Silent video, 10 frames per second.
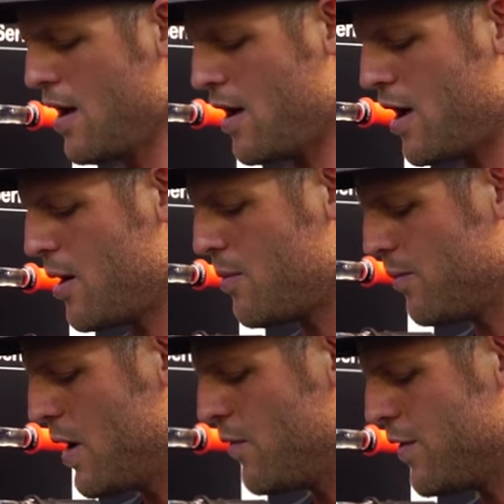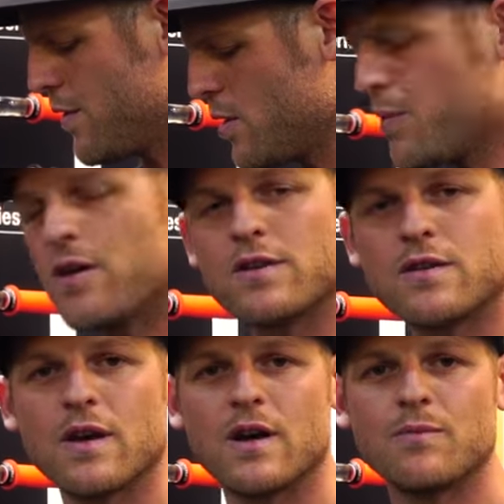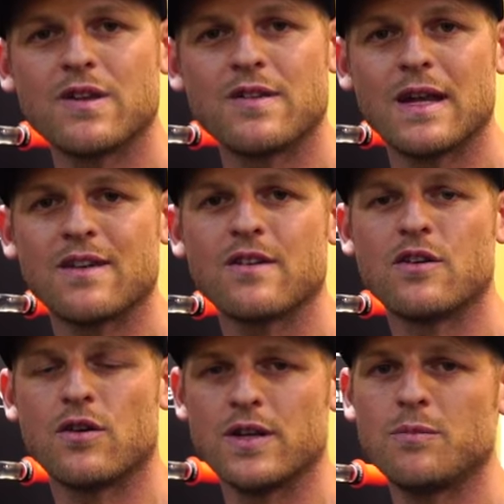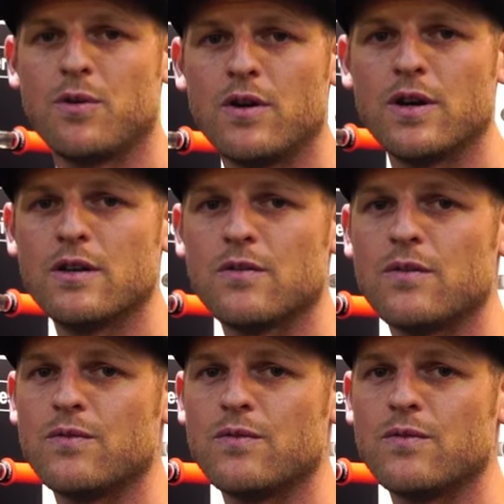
um, we thought about um, the saddle as a contact point,